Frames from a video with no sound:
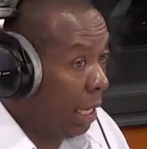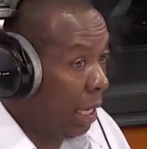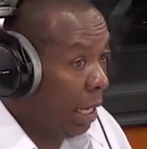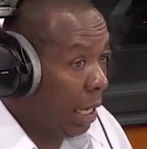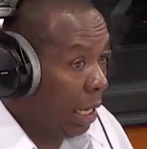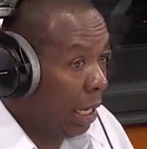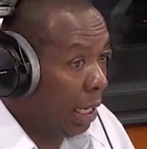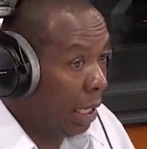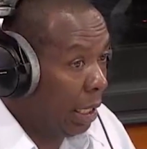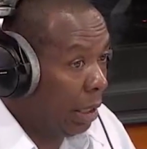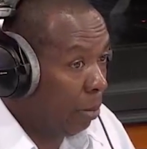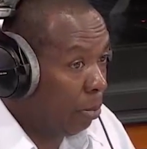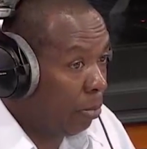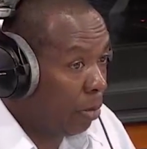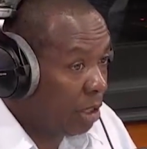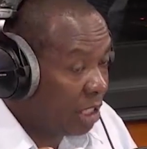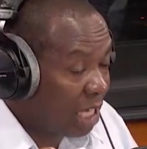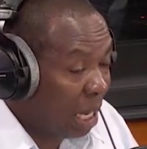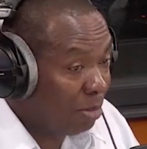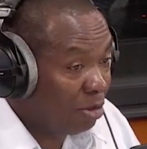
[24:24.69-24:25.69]
in
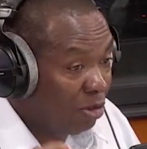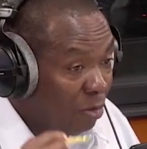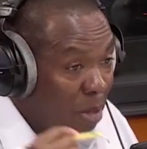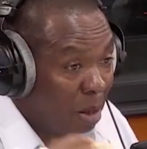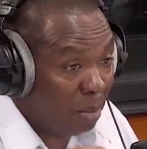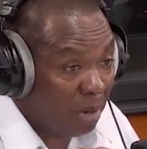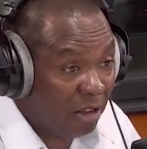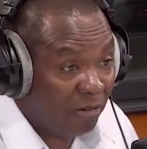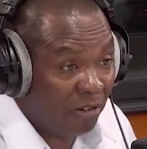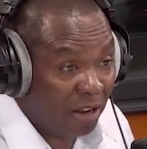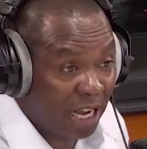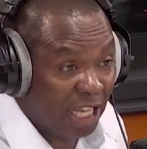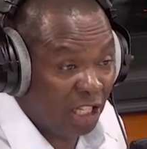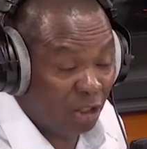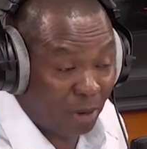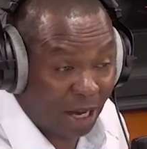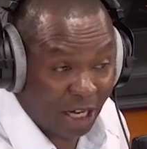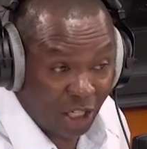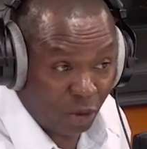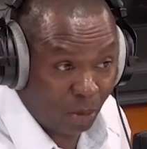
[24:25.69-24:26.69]
terms of public finance
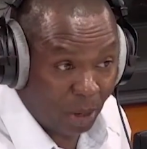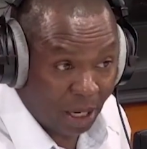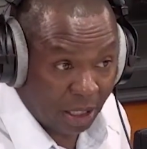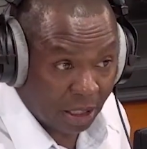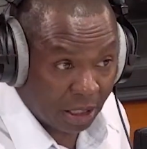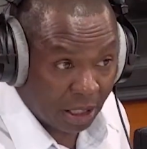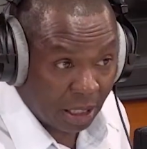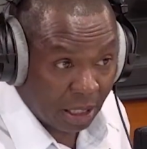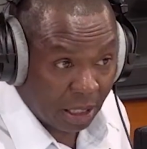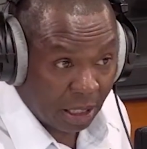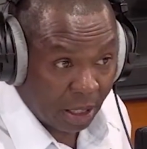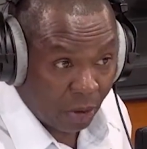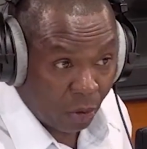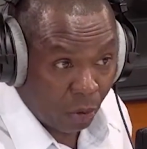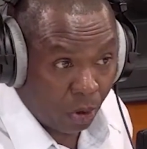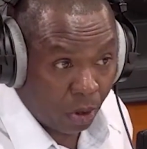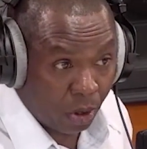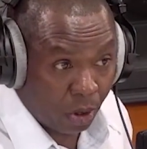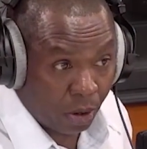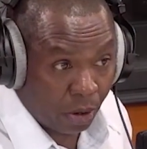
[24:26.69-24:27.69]
management,
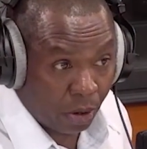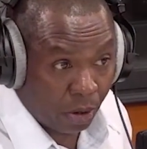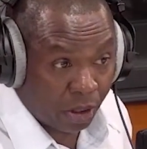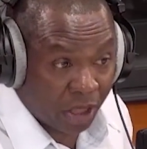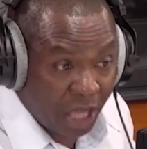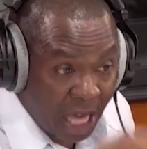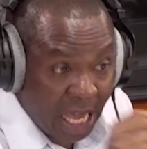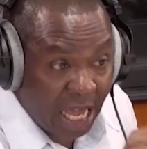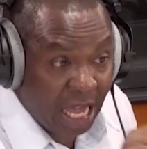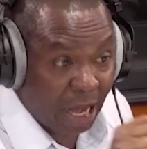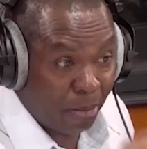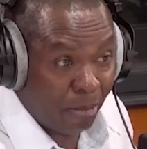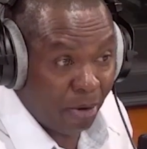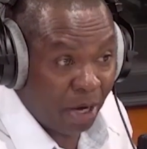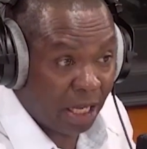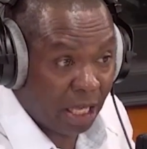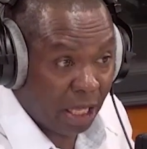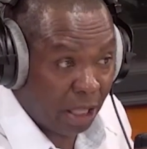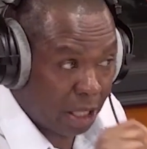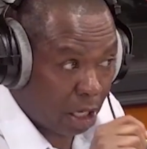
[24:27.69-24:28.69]
they are
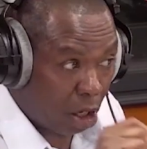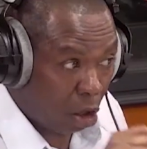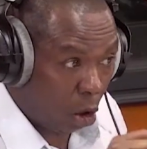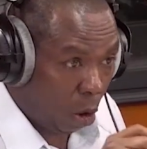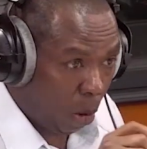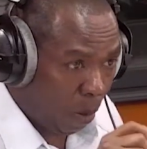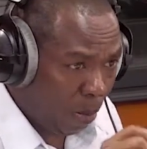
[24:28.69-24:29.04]
breaking the law.